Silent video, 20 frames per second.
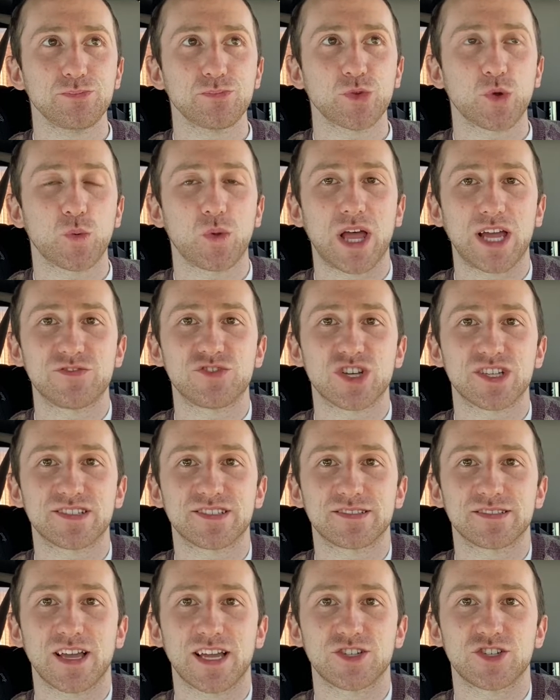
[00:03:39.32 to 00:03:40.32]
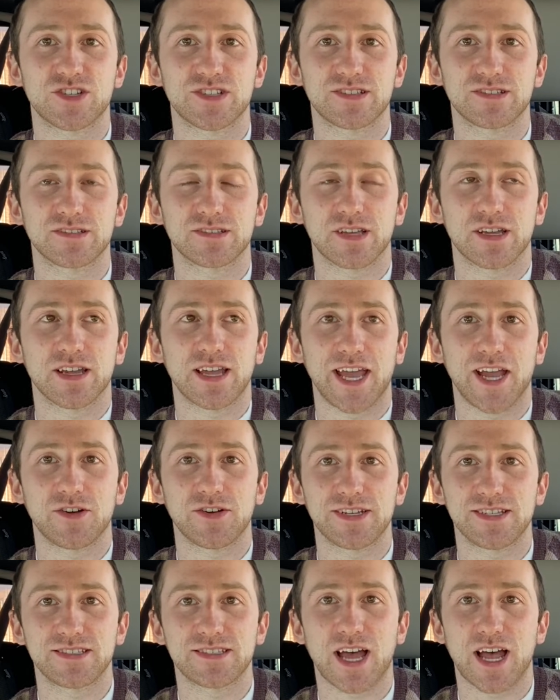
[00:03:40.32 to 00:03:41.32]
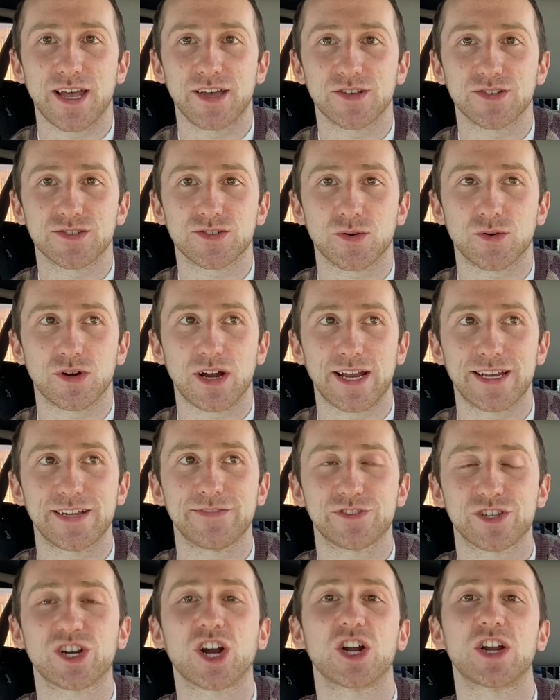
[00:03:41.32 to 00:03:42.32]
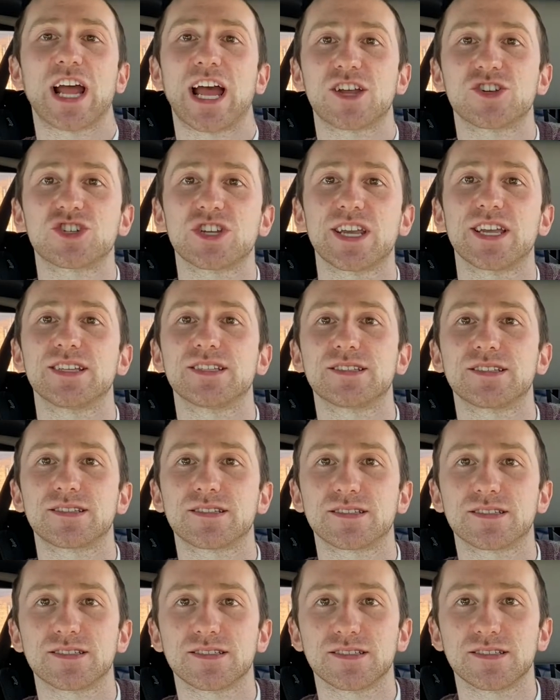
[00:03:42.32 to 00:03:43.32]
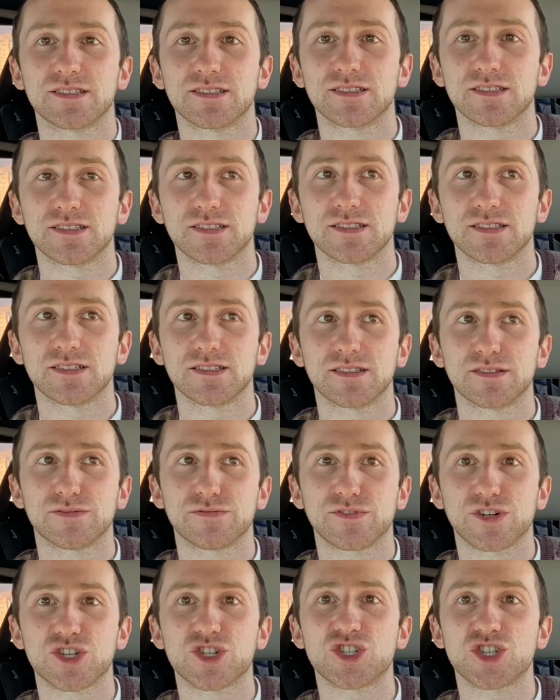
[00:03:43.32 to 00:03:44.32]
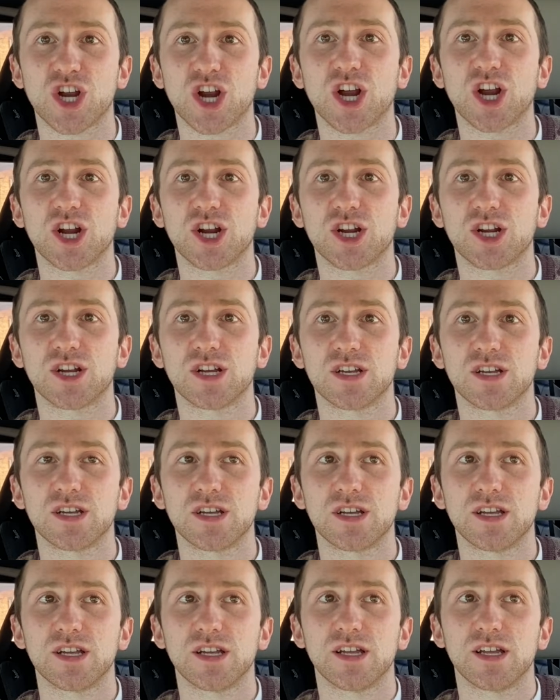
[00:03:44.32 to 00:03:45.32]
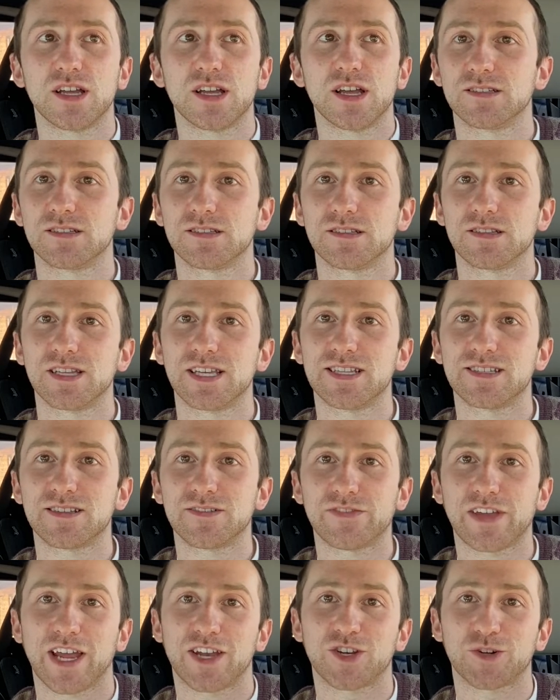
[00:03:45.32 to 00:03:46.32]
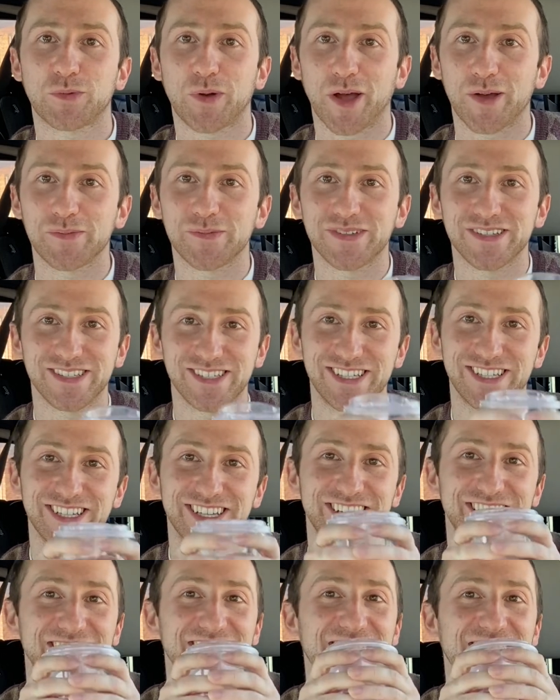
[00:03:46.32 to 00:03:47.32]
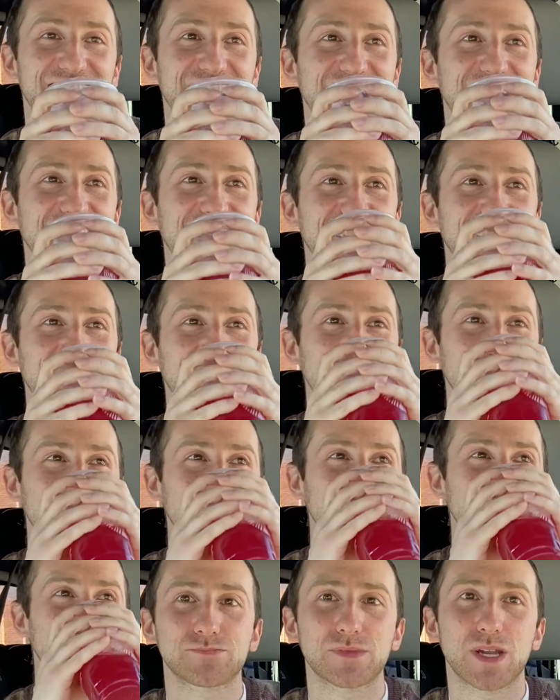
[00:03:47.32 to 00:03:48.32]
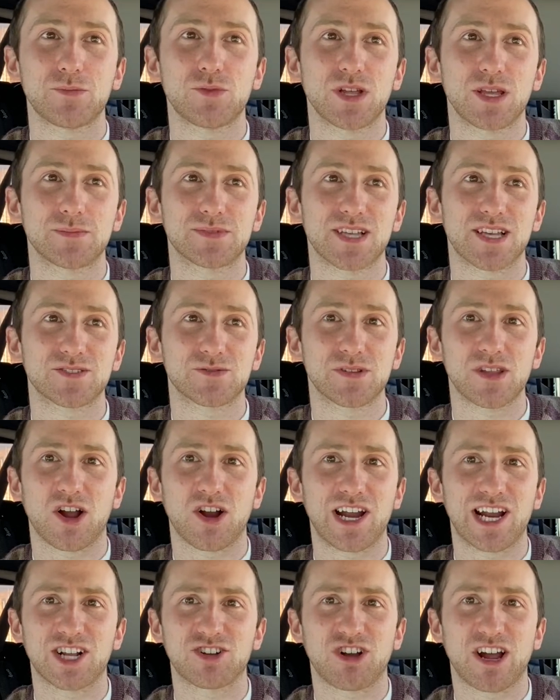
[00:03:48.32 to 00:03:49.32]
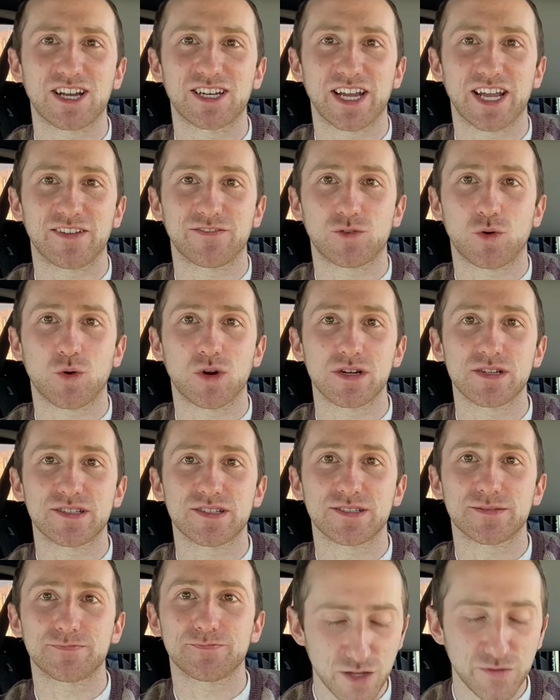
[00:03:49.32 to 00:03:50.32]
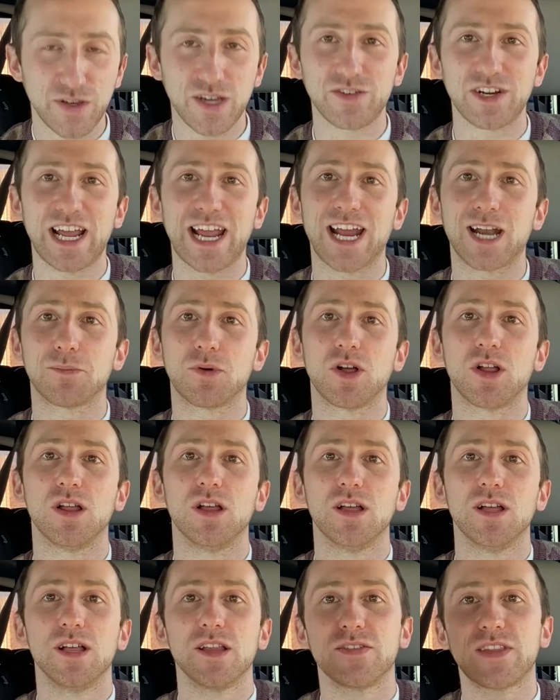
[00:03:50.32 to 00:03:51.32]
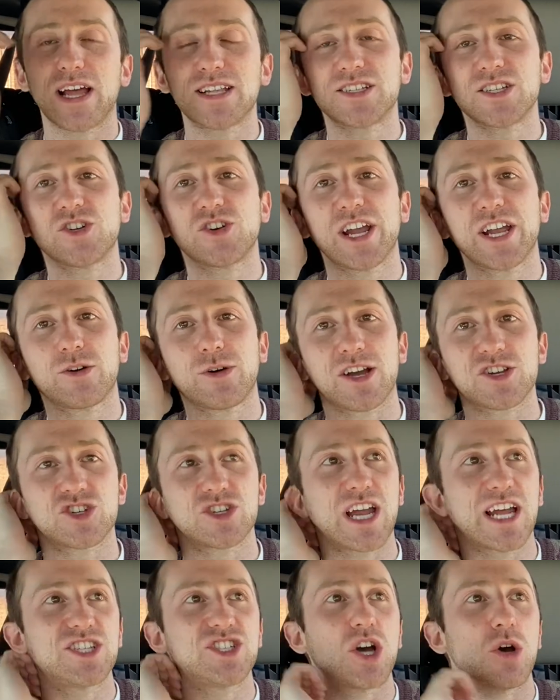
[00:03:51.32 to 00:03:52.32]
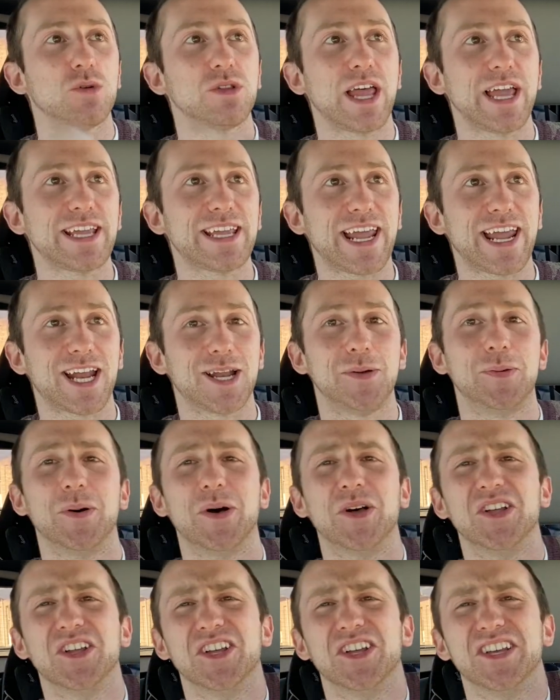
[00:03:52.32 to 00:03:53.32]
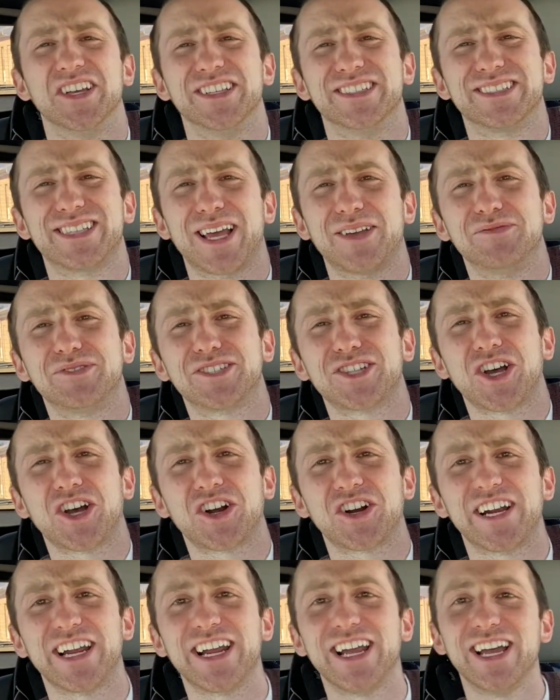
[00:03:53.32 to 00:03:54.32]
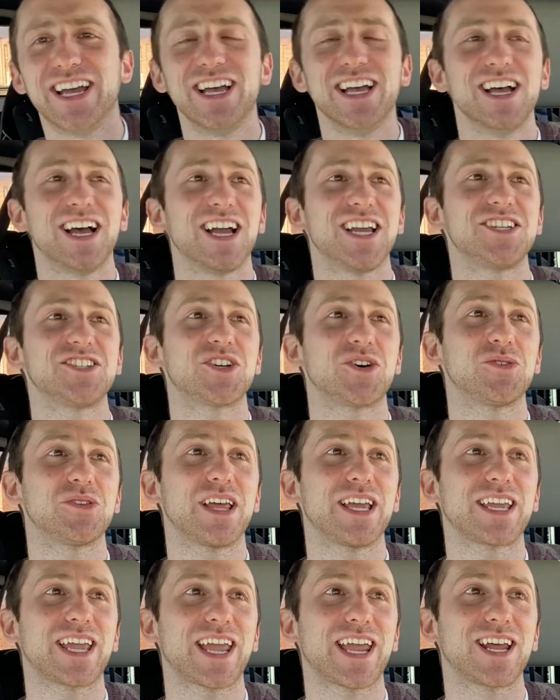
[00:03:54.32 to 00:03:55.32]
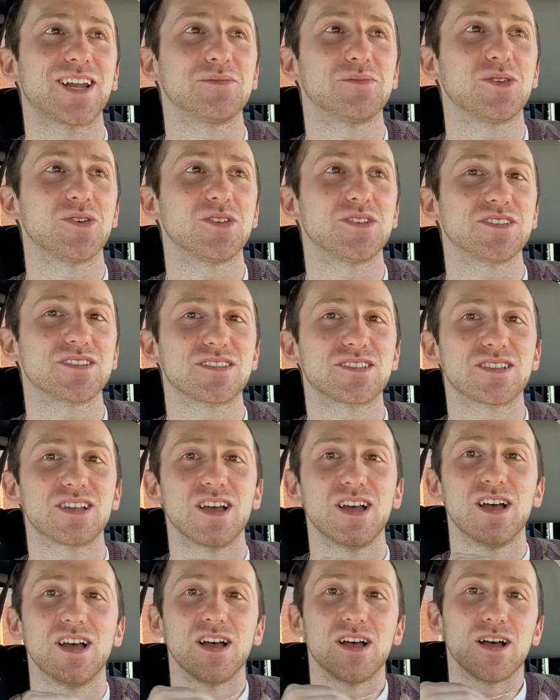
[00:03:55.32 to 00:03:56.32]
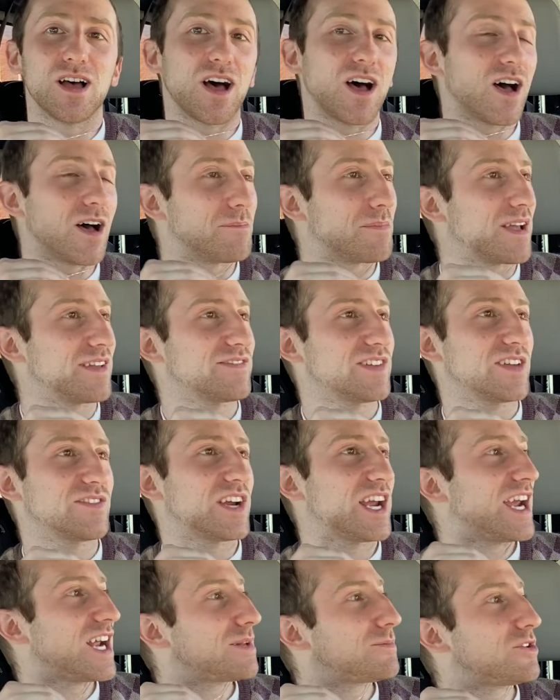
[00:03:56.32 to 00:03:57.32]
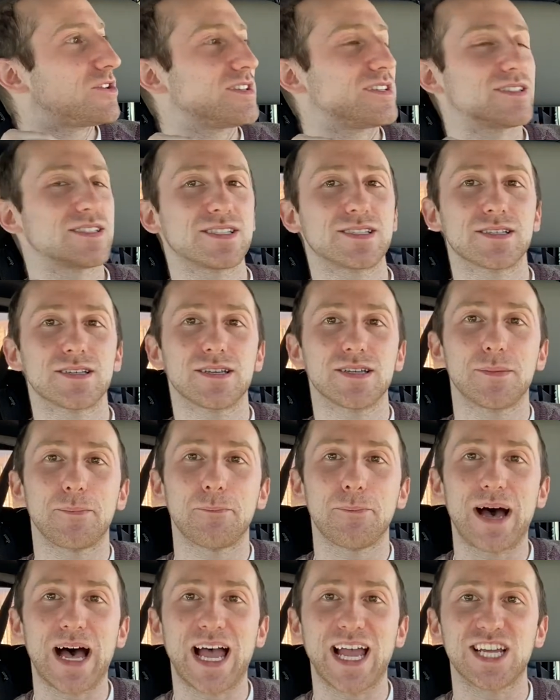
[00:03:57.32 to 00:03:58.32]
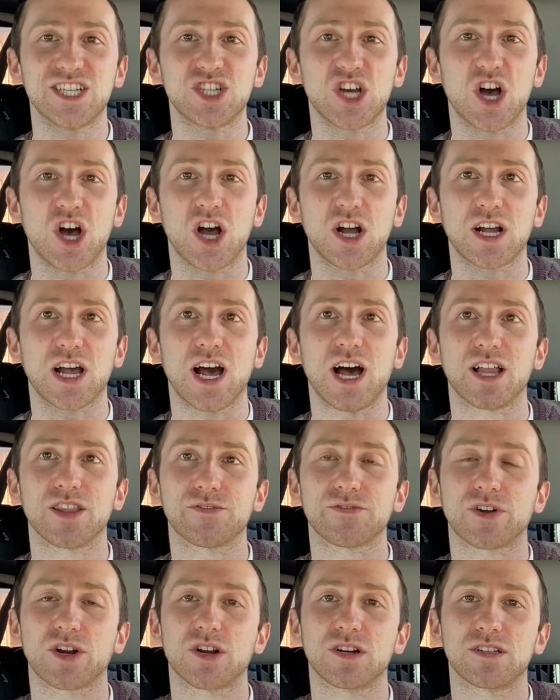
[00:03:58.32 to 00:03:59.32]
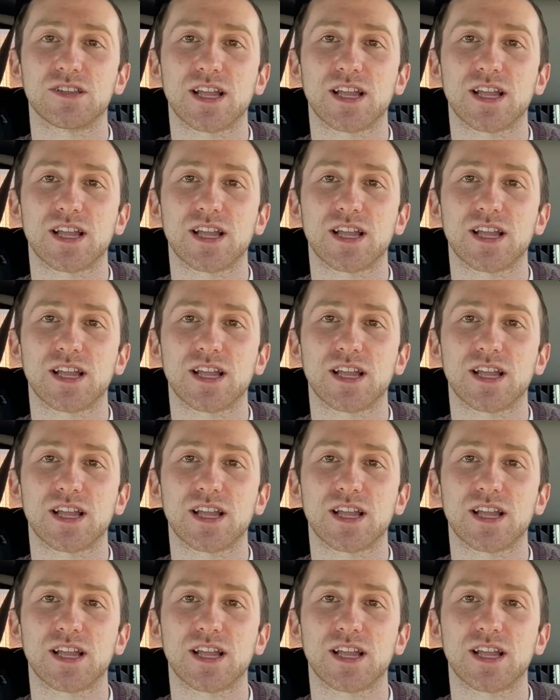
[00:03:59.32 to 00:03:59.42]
Well, I just, I just, Harry Styles or any of the Kardashians. For sure. Lisa Vanderpump. I'm really obsessed with Ariana Grande, of course. Favorite animal? That's a great question. I don't like animals. I'm sorry. I don't like animals. Um, my favorite animal is my dog, Oliver.